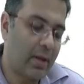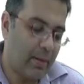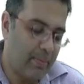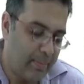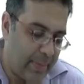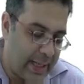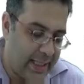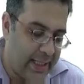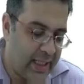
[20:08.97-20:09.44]

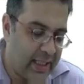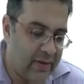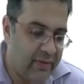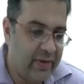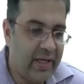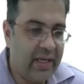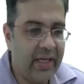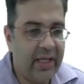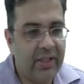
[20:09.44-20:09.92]
palliative
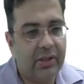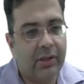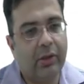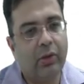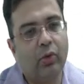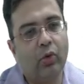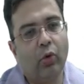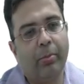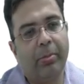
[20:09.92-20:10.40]

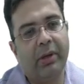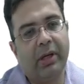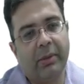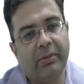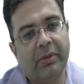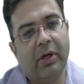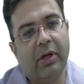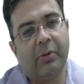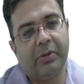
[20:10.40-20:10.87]
radiation to open
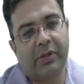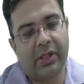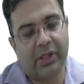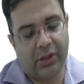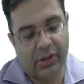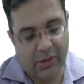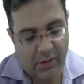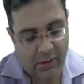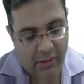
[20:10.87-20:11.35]
up the
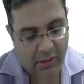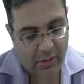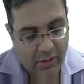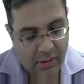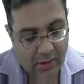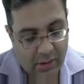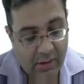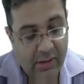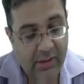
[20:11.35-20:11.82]
obstruction,
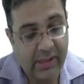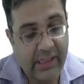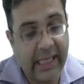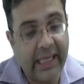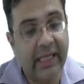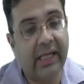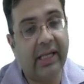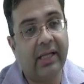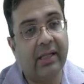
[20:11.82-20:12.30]

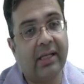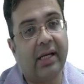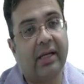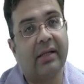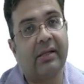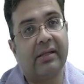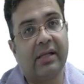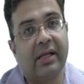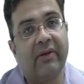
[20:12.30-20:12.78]
stenting that
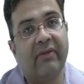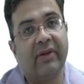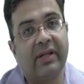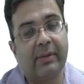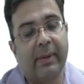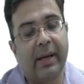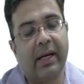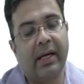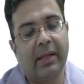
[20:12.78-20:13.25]
is
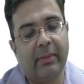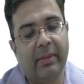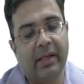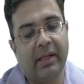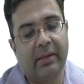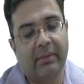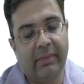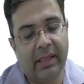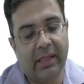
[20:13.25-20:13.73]
self-expanding
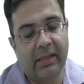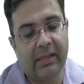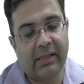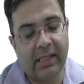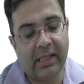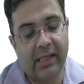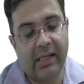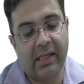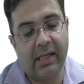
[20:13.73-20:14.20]
metal
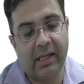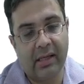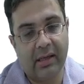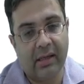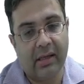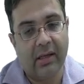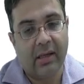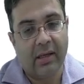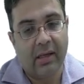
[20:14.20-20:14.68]
stenting,
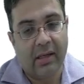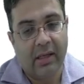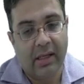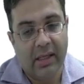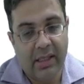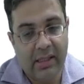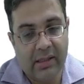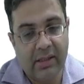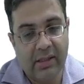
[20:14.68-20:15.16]

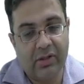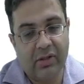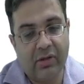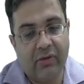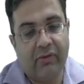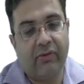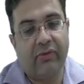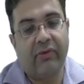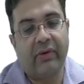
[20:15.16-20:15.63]
insertion
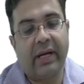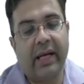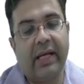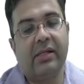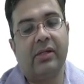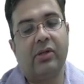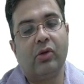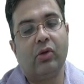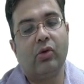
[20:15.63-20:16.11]
of
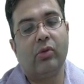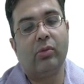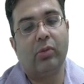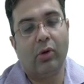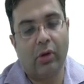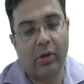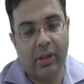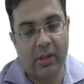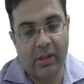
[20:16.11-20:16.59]
Ryle's tube
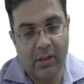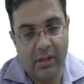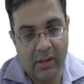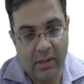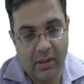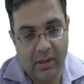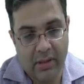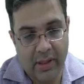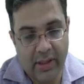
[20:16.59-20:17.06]
or a
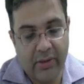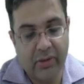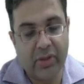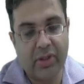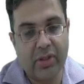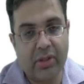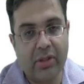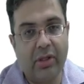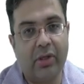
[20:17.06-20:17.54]

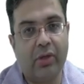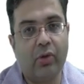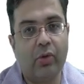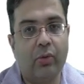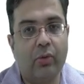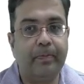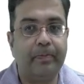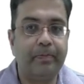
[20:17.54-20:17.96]
nasojejunal tube.